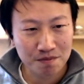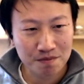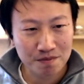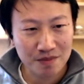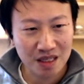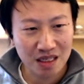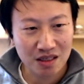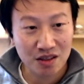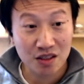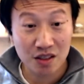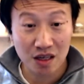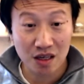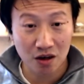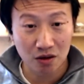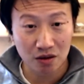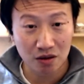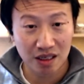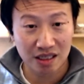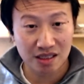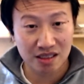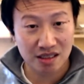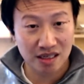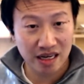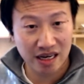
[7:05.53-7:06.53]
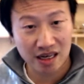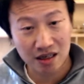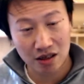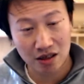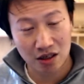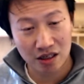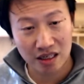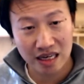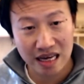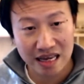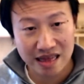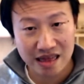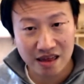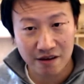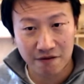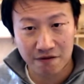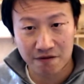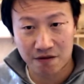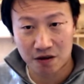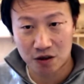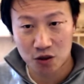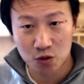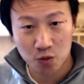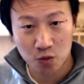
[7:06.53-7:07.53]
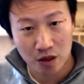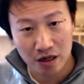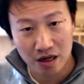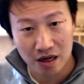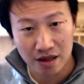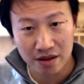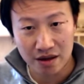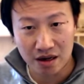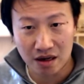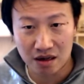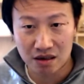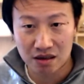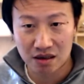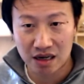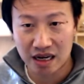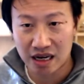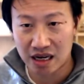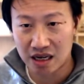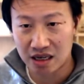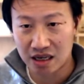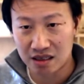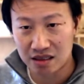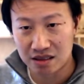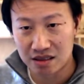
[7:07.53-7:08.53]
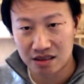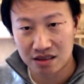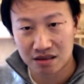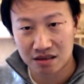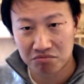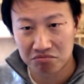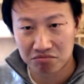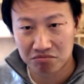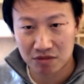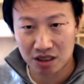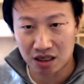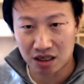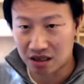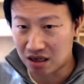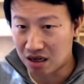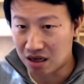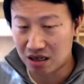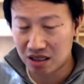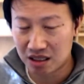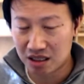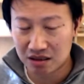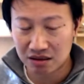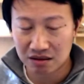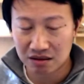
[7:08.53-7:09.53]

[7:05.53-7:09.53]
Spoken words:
So let's take a look at the first one on there and click on it.